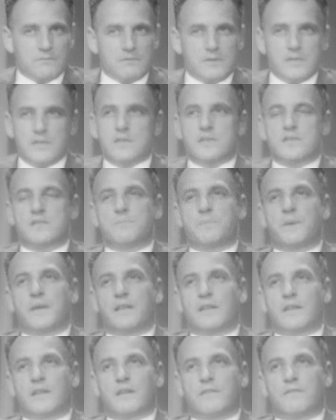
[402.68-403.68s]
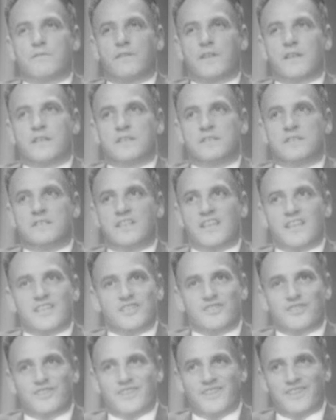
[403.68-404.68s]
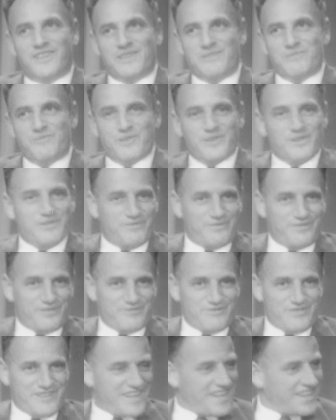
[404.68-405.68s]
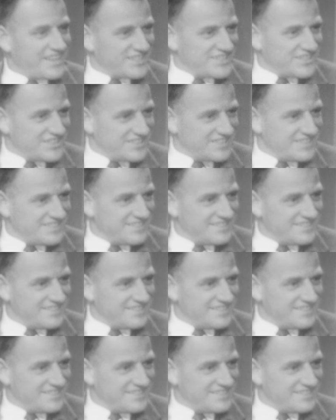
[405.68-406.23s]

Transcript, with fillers: We expected a fantastically wonderful reaction.